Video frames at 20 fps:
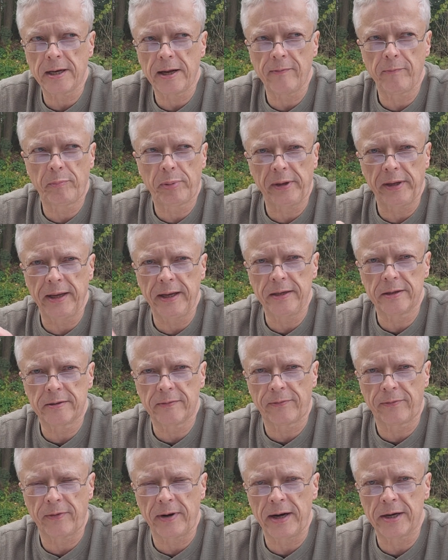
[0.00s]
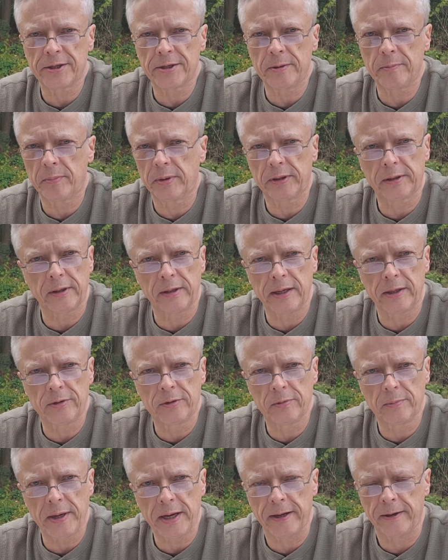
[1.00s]
have planes of fracture, but they're not
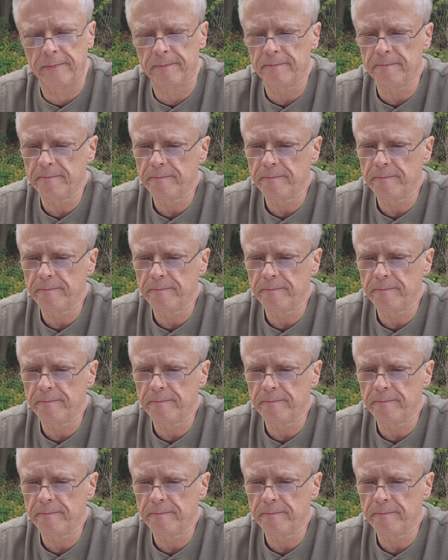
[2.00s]
too bad.